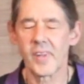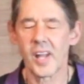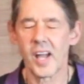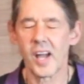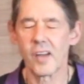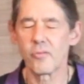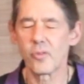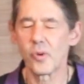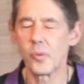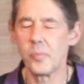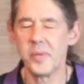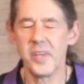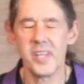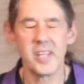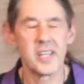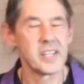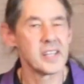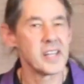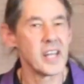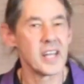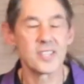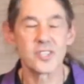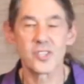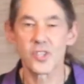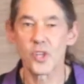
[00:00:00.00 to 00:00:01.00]
I've
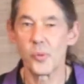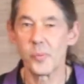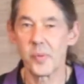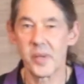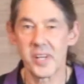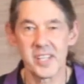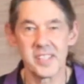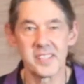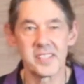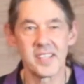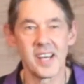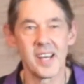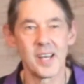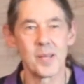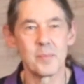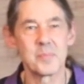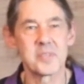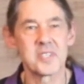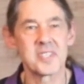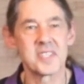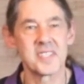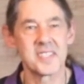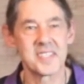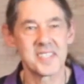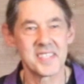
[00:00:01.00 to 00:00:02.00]
repeated that so many
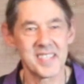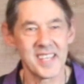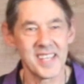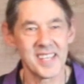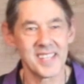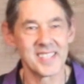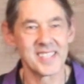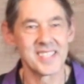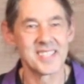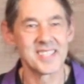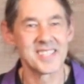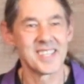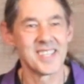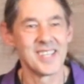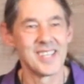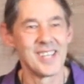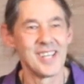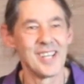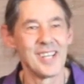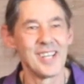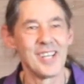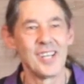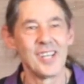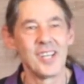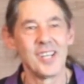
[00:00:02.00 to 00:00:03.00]
times since,
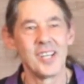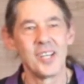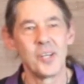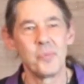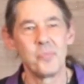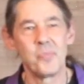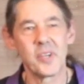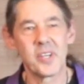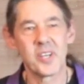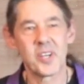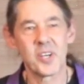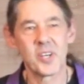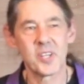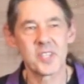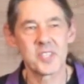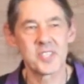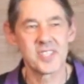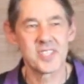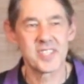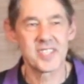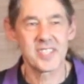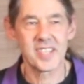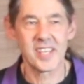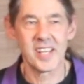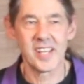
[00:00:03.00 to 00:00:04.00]

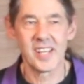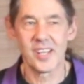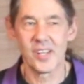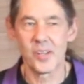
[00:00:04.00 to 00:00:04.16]
because